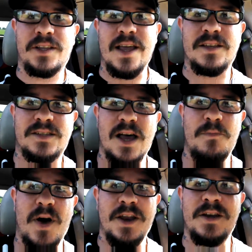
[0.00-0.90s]
hit that
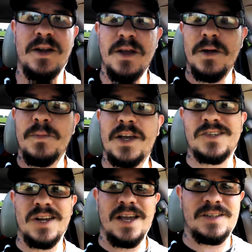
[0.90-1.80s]
sub button. Make
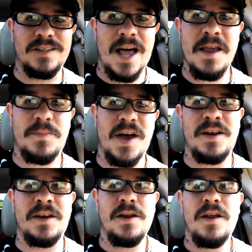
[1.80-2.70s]
sure you hit the like
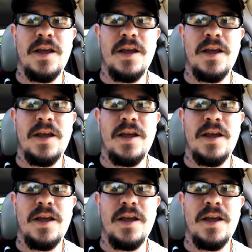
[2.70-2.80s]
button.